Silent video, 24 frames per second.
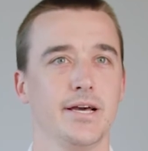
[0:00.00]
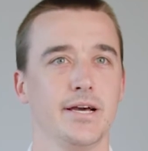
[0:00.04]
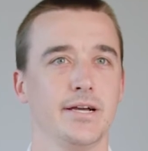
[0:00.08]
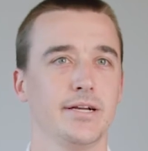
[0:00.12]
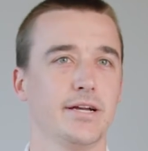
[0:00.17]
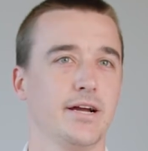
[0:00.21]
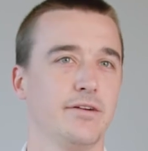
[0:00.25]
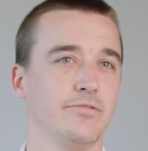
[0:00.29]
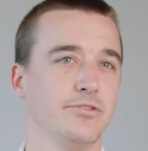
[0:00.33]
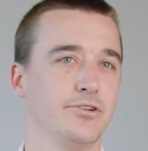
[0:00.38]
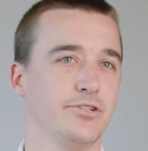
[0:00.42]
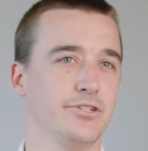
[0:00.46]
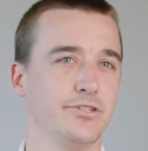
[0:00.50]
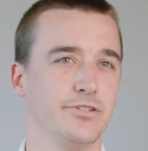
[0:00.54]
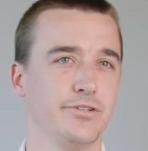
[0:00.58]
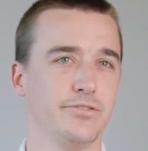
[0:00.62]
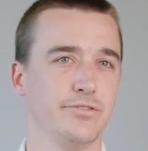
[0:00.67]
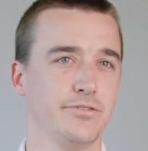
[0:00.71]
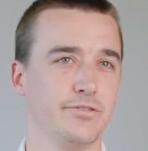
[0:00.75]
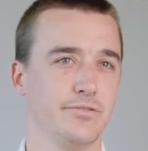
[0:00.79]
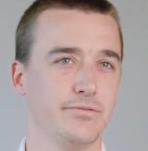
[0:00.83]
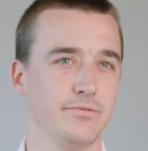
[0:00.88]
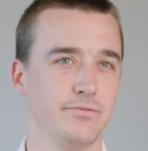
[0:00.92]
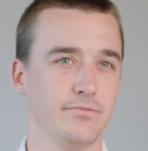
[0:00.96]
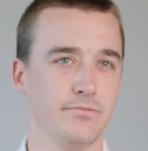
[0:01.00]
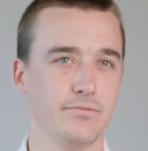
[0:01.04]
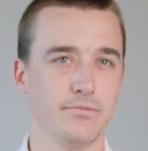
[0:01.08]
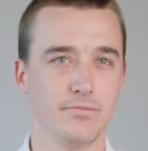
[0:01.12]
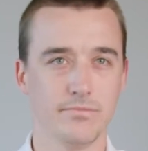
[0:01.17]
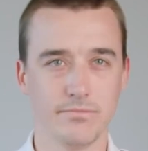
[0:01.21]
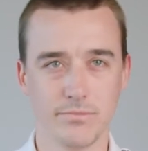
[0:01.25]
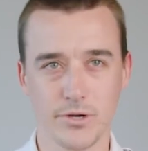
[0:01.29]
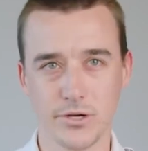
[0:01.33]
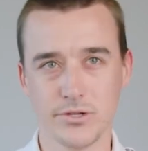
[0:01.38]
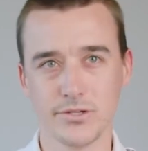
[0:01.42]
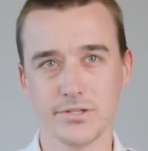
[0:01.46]
Coverages are
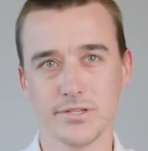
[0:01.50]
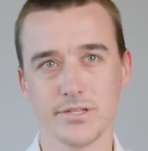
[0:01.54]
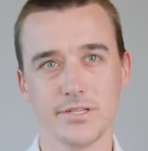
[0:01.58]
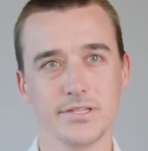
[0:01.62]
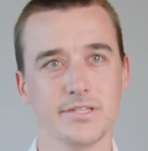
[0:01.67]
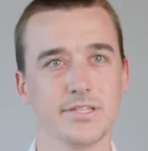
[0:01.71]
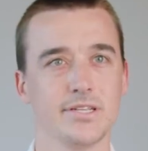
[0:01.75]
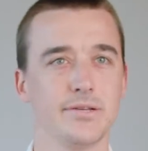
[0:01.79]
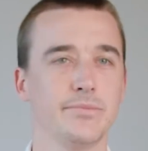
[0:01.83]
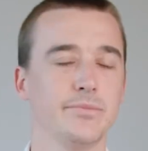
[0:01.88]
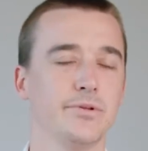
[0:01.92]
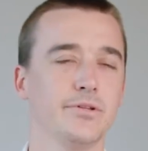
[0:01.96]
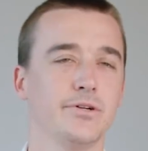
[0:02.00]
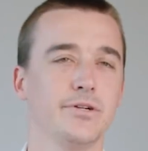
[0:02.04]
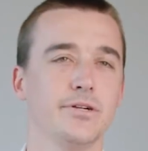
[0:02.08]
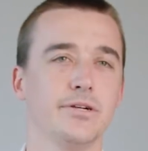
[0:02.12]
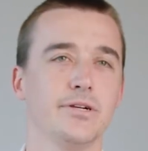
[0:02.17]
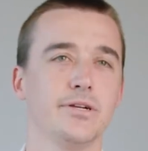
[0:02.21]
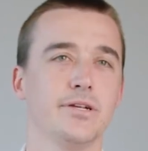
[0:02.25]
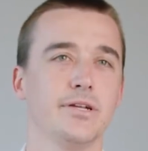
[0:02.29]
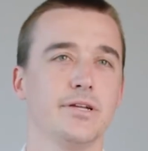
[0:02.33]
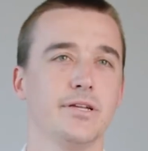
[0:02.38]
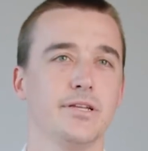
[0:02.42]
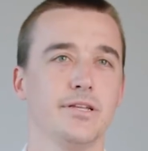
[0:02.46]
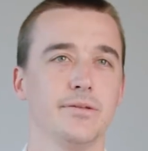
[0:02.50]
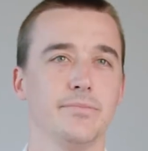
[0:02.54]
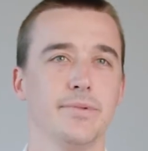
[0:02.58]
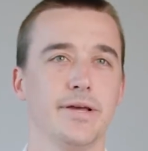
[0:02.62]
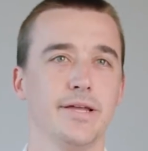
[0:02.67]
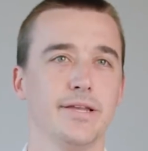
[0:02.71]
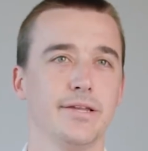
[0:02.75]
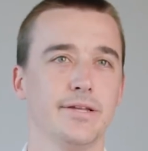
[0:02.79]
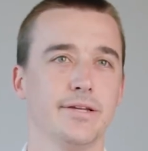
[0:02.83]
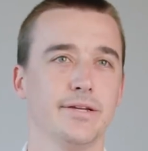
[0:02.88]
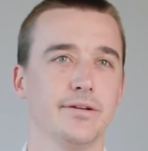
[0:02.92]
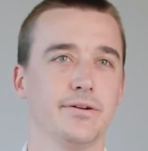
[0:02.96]
mostly similar
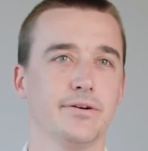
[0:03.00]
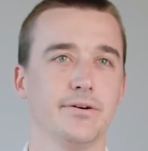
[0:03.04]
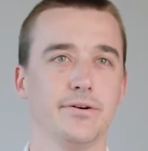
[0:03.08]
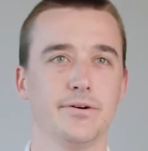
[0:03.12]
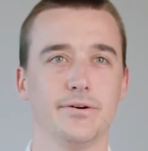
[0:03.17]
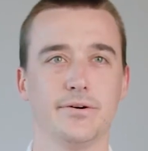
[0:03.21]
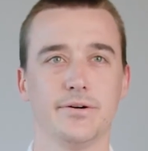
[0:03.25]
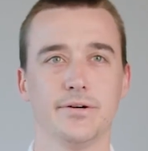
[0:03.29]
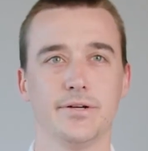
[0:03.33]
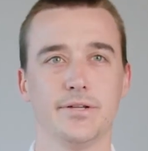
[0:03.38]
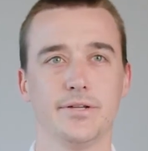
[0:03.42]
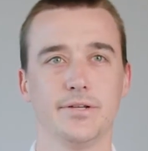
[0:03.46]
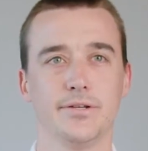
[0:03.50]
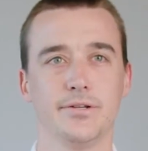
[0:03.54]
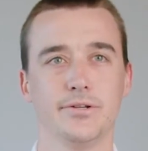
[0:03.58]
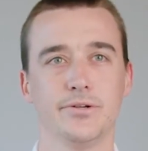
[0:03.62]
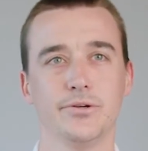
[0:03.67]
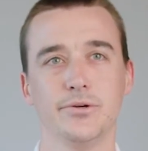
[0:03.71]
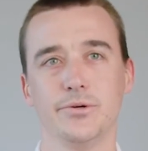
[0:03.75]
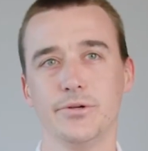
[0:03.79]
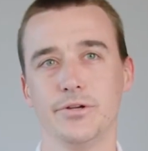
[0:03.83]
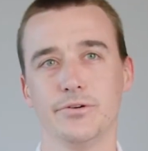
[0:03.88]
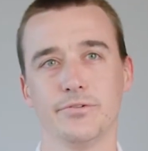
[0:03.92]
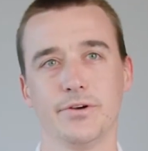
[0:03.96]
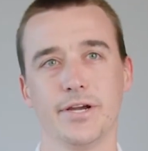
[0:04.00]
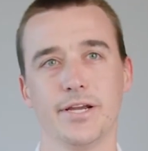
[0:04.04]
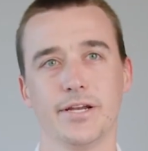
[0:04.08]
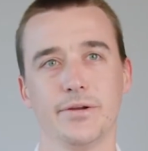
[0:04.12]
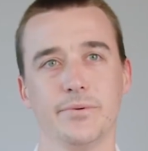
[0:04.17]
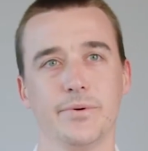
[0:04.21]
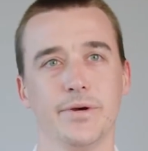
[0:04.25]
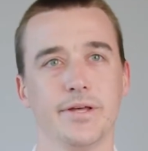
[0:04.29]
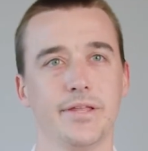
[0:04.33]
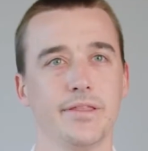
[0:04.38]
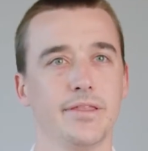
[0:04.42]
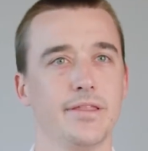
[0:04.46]
depending on who you write it
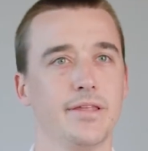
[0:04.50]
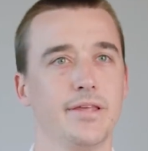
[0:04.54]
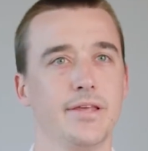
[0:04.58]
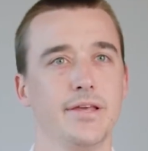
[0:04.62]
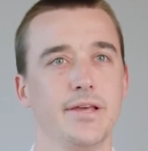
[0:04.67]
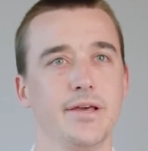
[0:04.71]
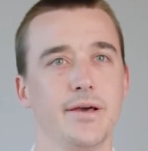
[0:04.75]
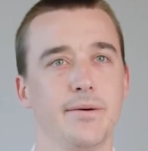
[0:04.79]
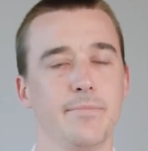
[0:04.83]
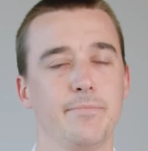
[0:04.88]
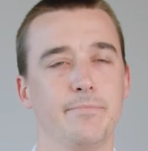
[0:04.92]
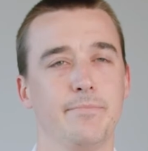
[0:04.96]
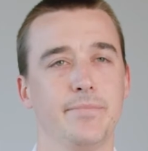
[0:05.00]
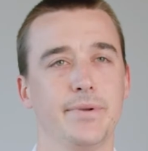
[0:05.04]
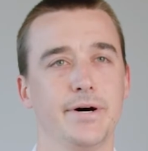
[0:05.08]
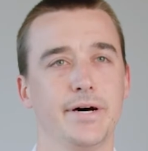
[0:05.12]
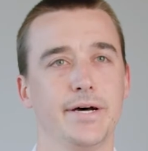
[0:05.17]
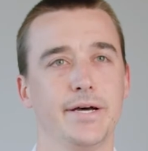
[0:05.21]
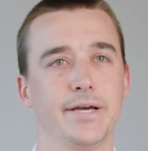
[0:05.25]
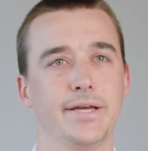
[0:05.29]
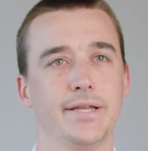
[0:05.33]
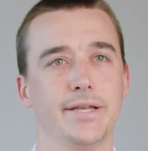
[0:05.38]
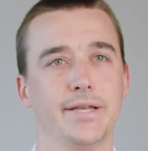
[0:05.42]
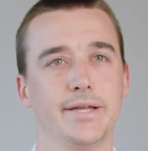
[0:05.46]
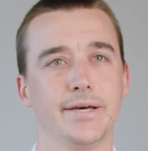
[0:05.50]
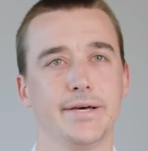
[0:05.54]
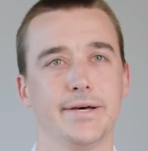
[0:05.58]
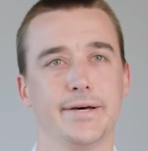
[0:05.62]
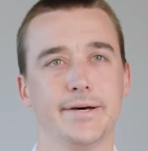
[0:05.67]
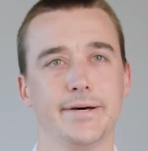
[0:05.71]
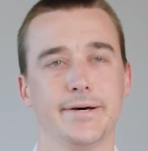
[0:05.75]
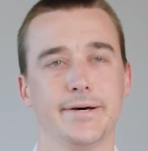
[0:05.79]
with, but